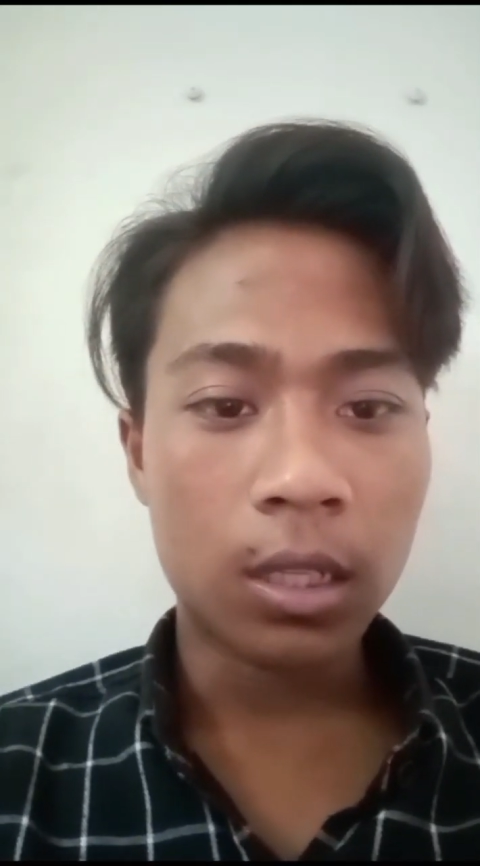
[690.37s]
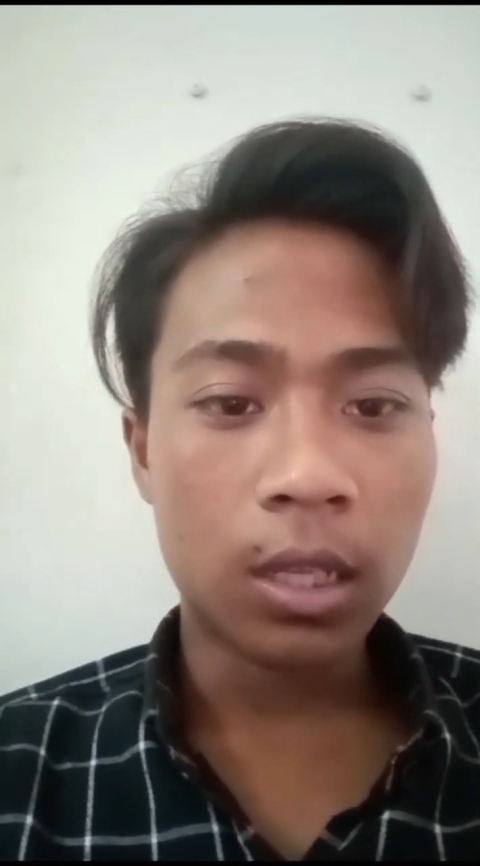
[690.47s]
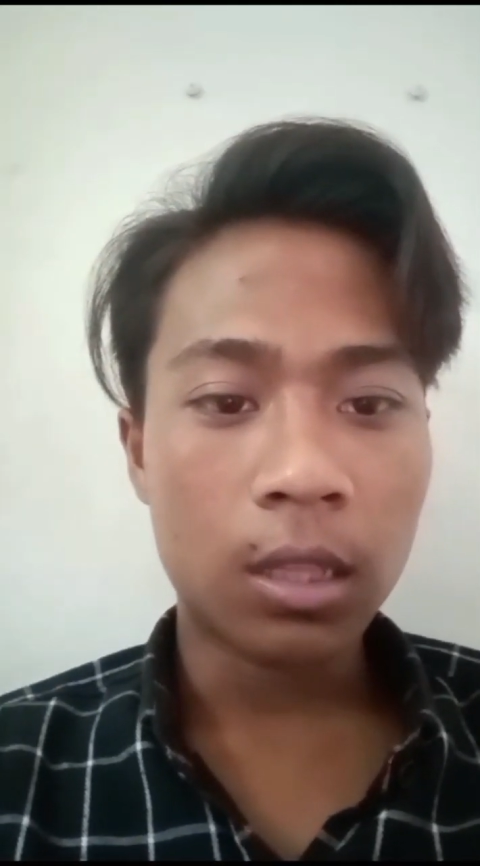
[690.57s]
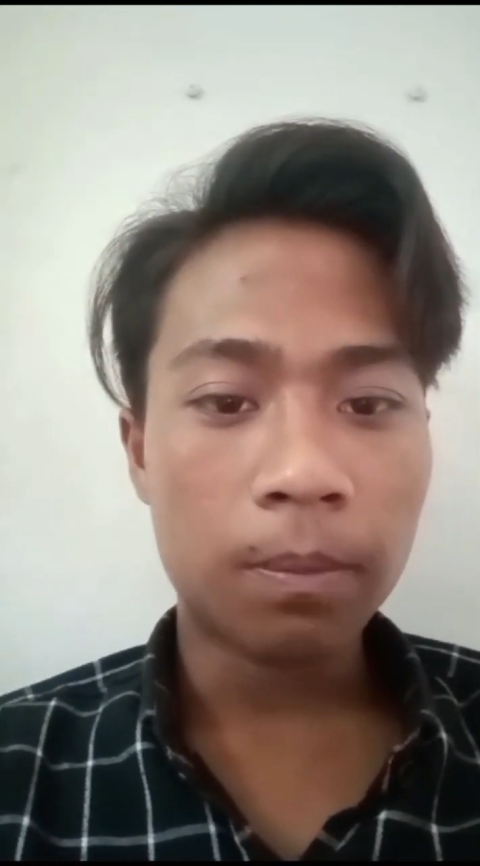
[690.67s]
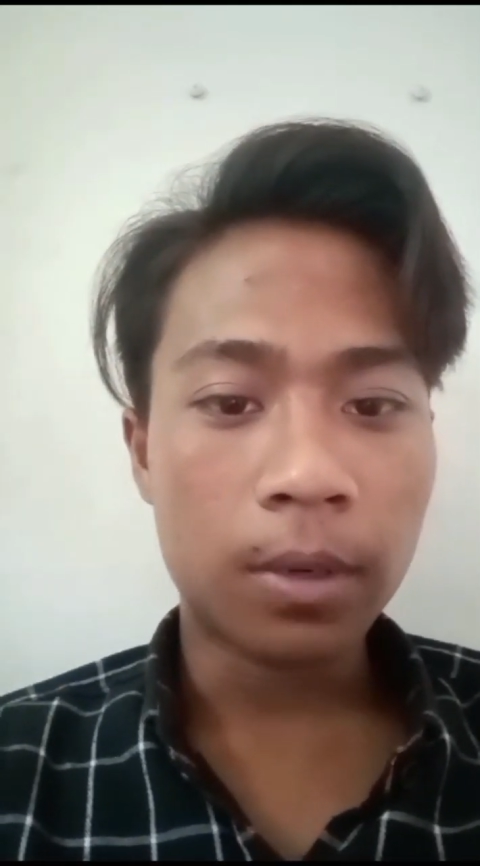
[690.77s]
the
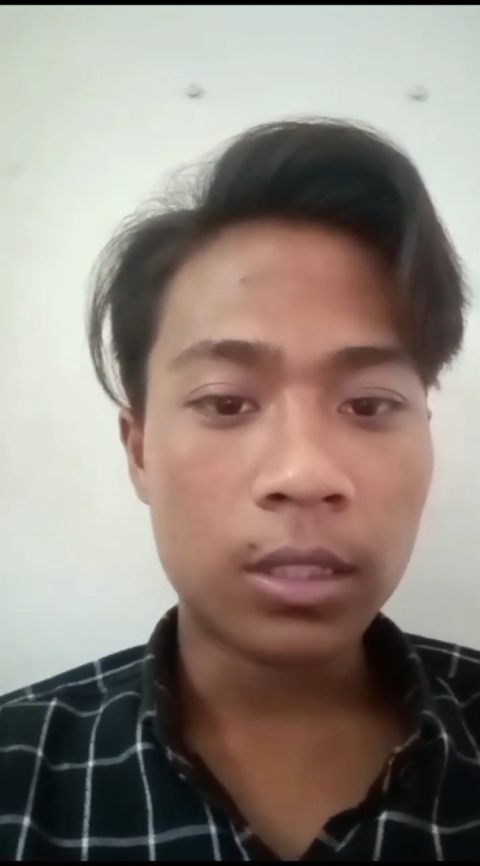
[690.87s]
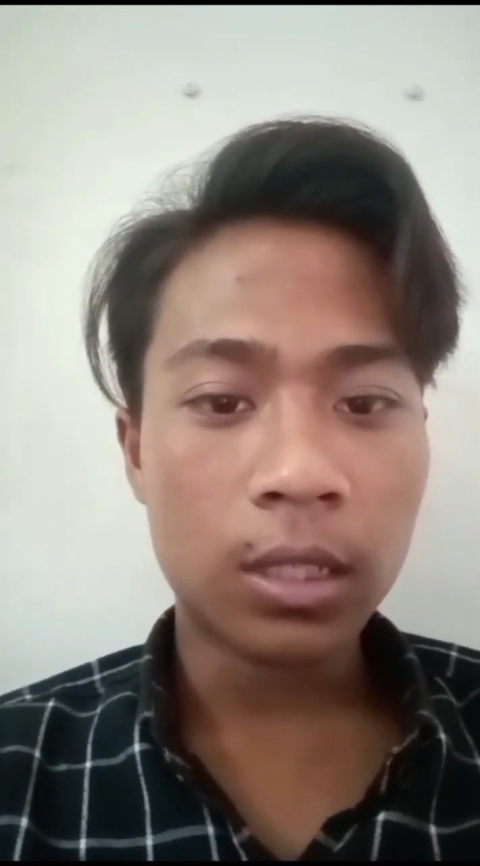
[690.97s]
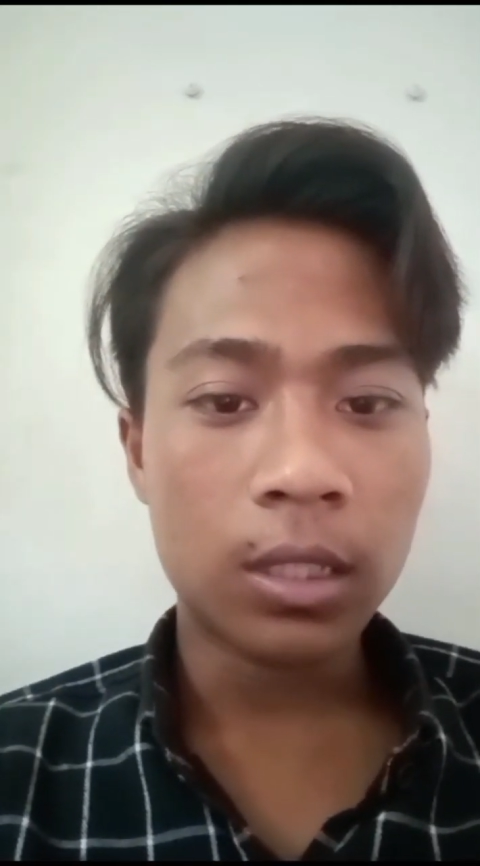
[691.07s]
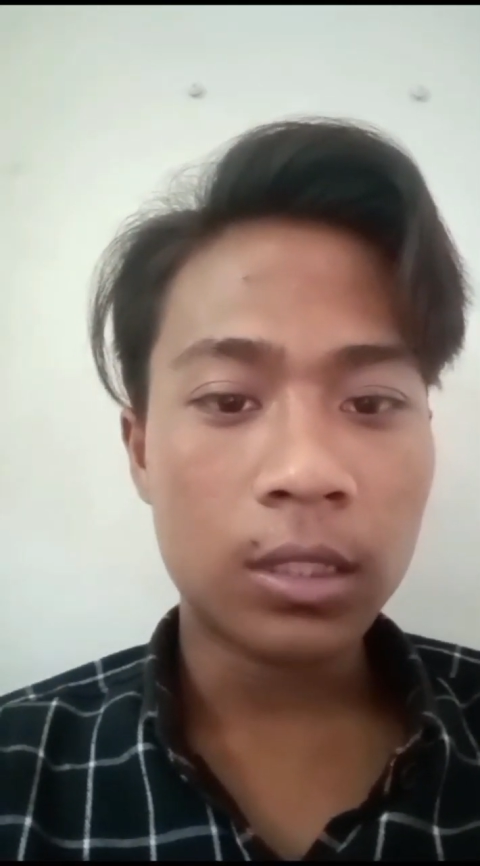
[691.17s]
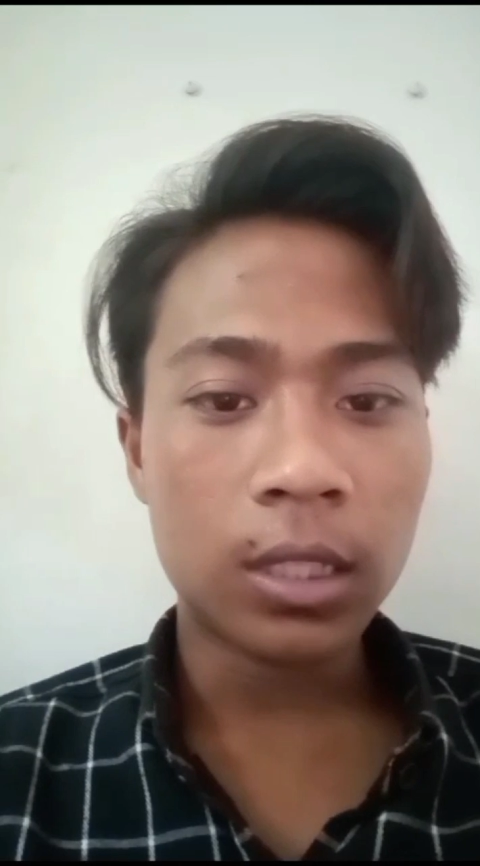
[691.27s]
person
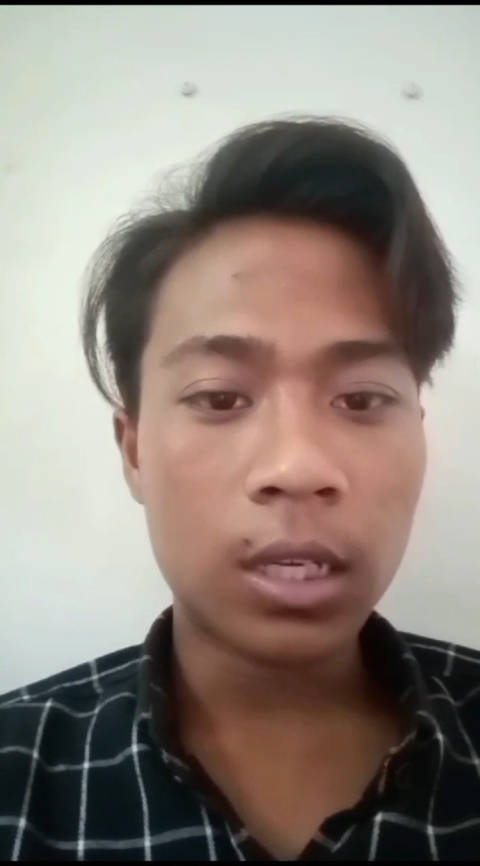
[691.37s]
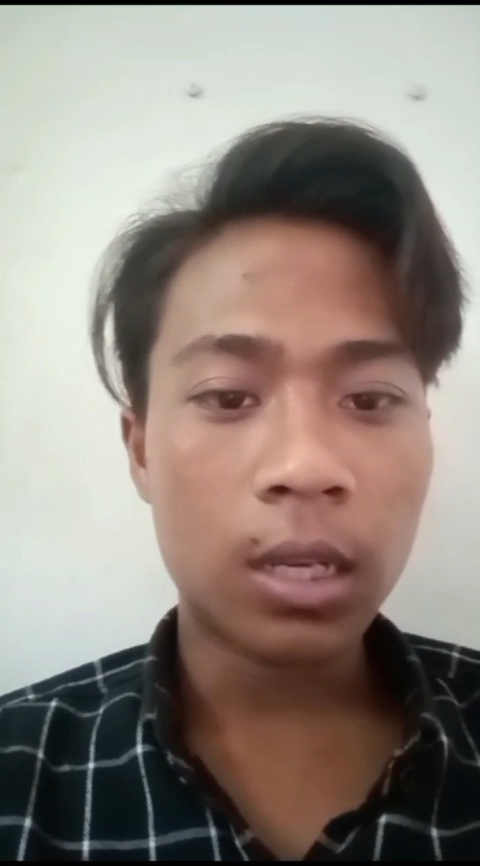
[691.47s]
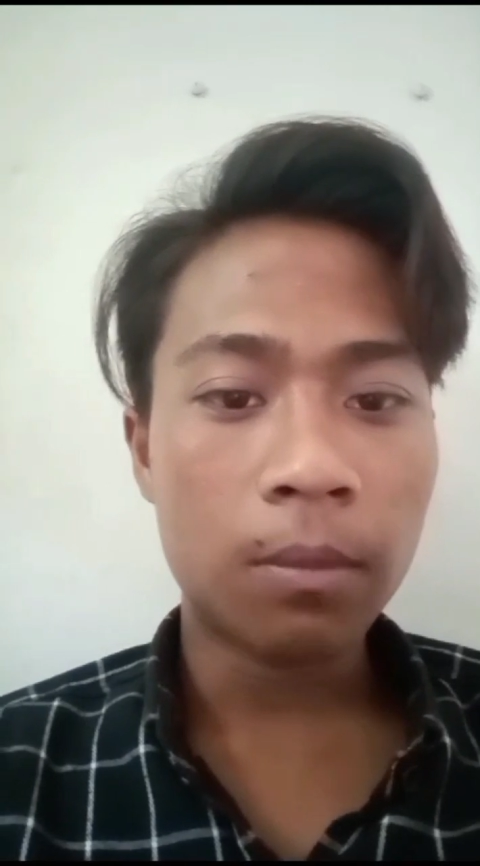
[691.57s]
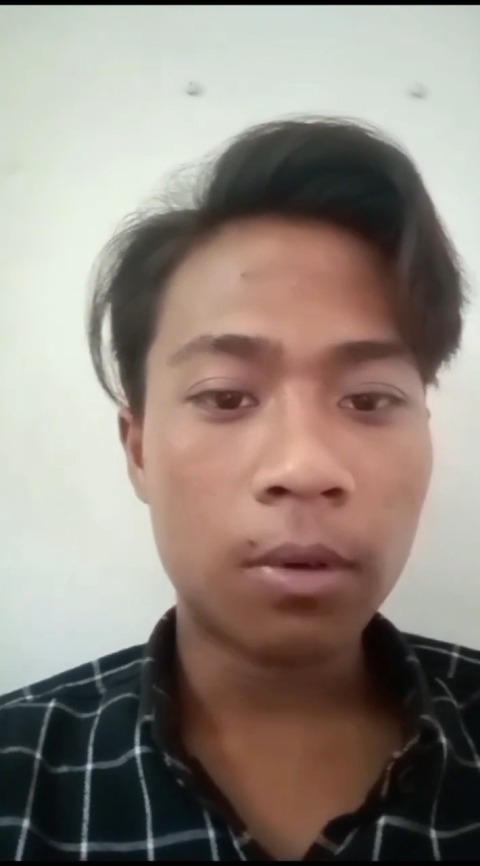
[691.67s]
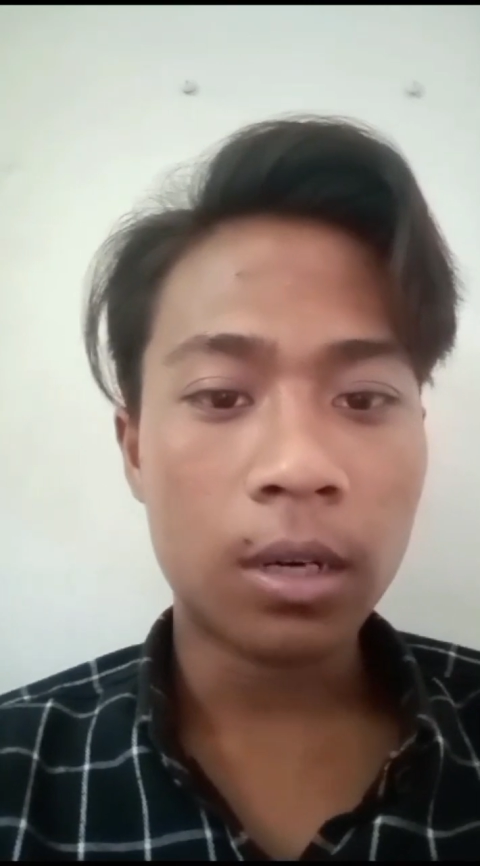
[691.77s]
inside him
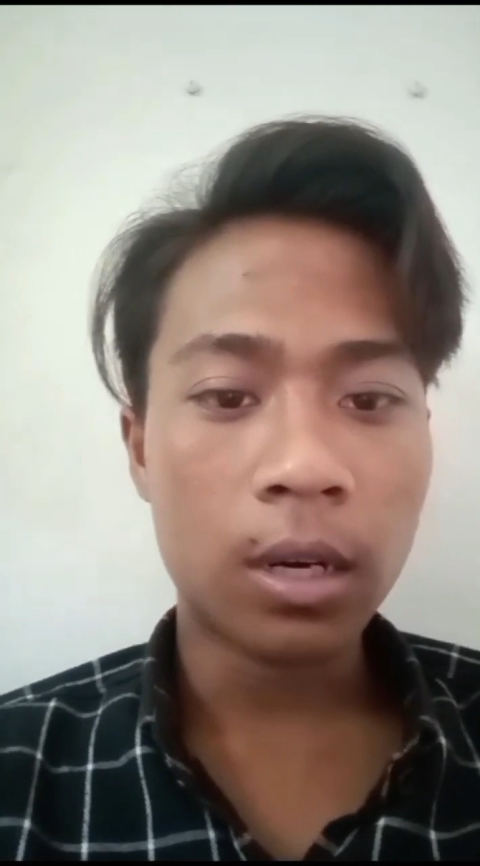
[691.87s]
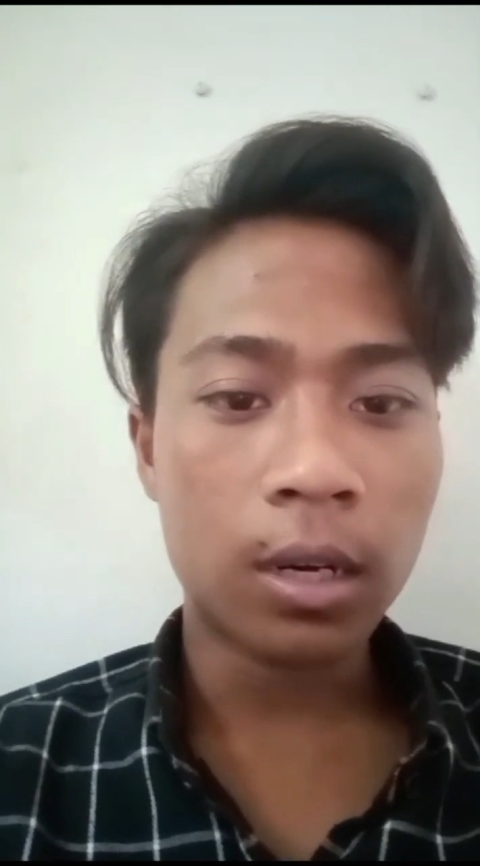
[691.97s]
or her